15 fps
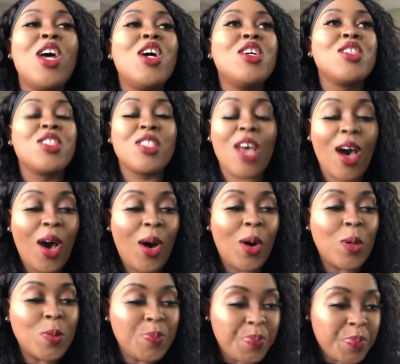
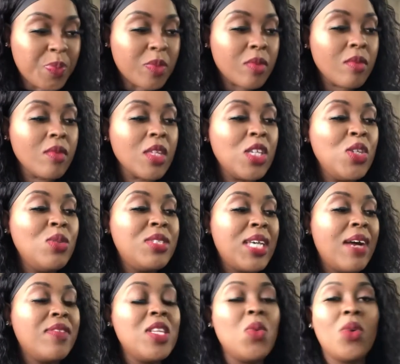So you
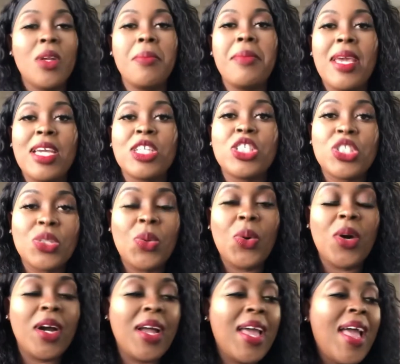definitely want to make
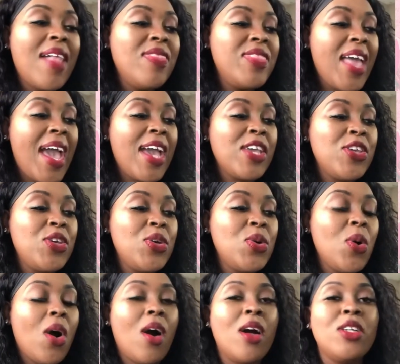sure that you
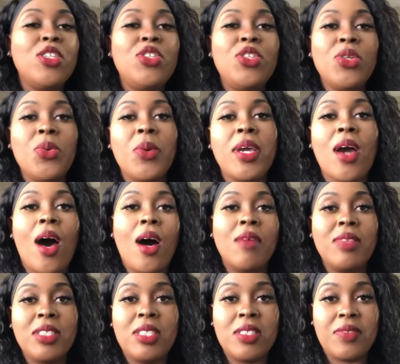are doing all
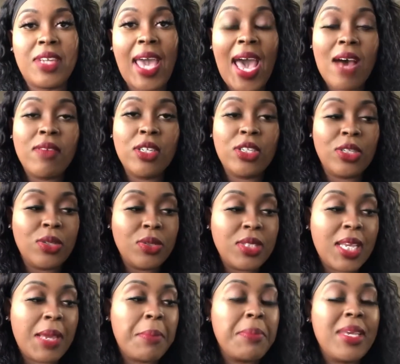these different avenues
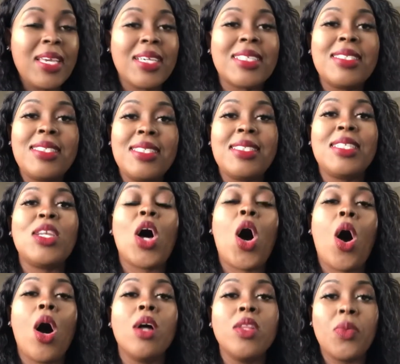and being consistent
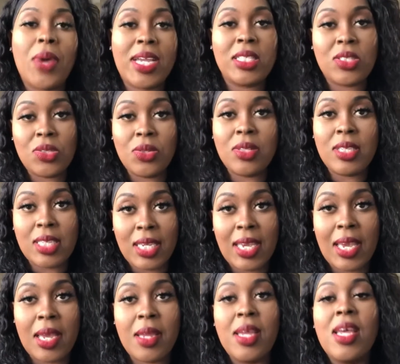all the way to the
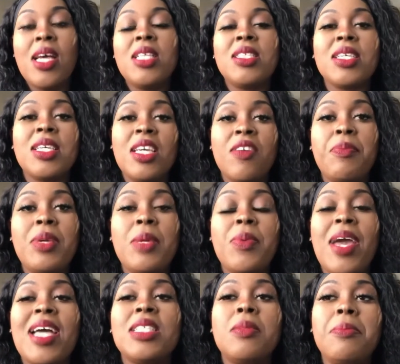end, to give people
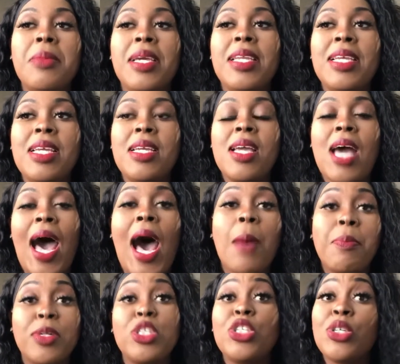as many
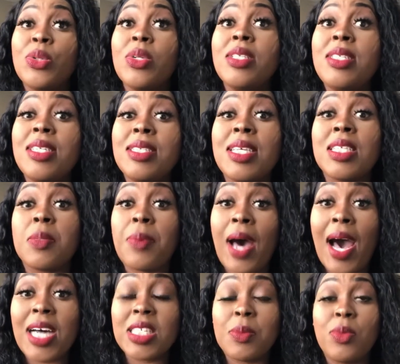opportunities as
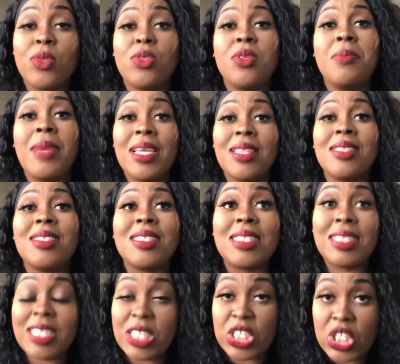possible to make the
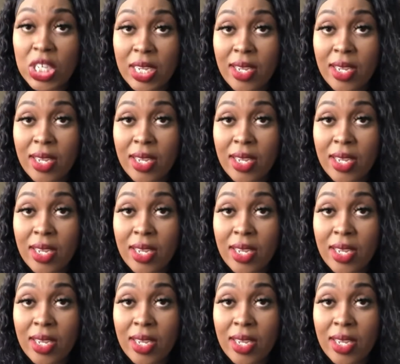decision